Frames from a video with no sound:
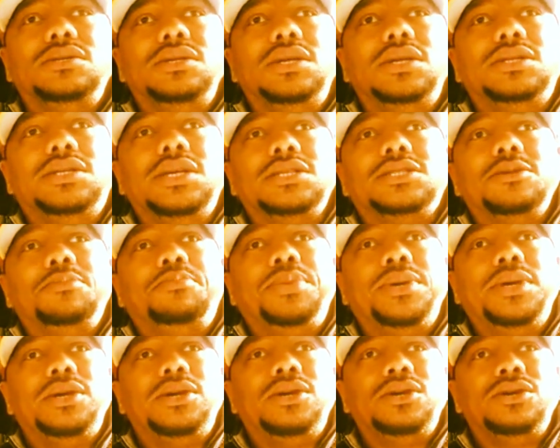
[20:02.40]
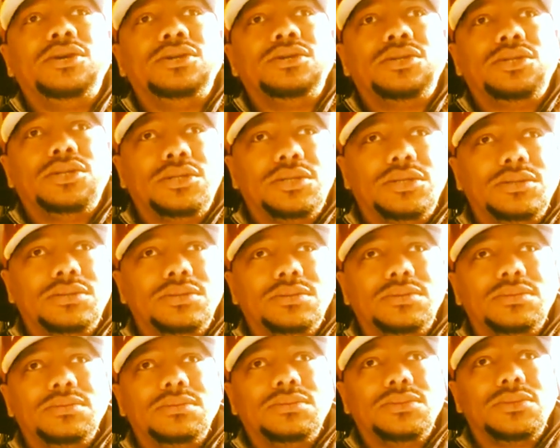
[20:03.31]
He disappears.
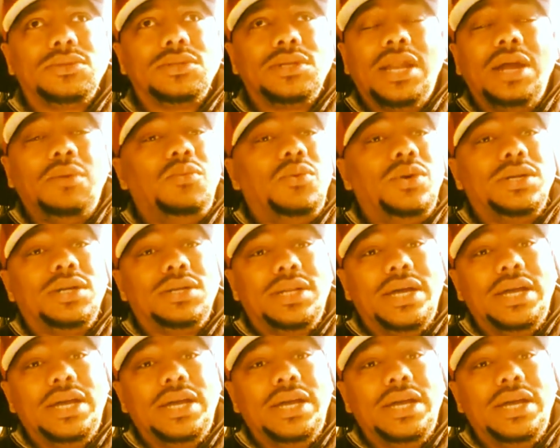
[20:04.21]
And I want to